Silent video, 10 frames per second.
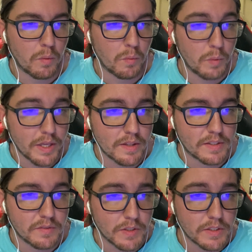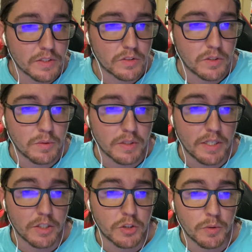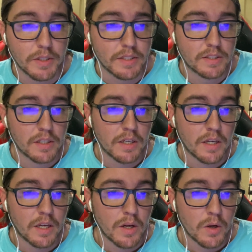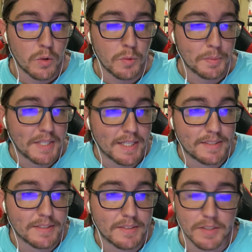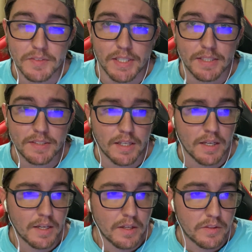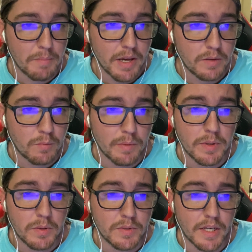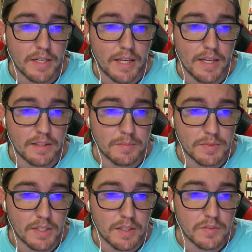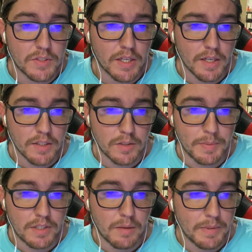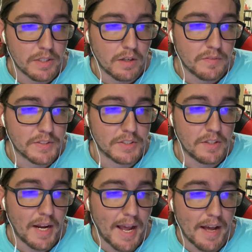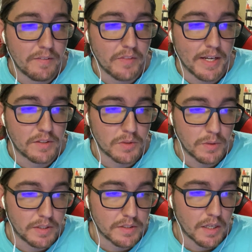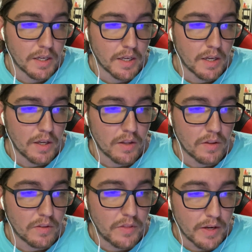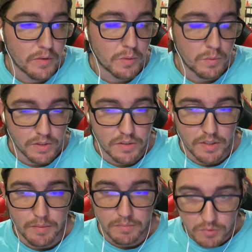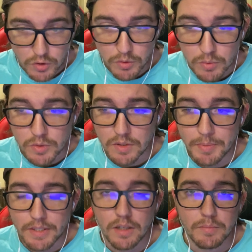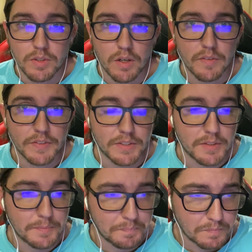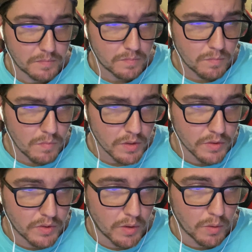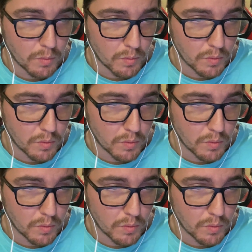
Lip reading: We the civilians don't get a choice who protects and serves us. The men and women who dedicate themselves to becoming an officer have that choice. They are the ones that choose to become the officer. So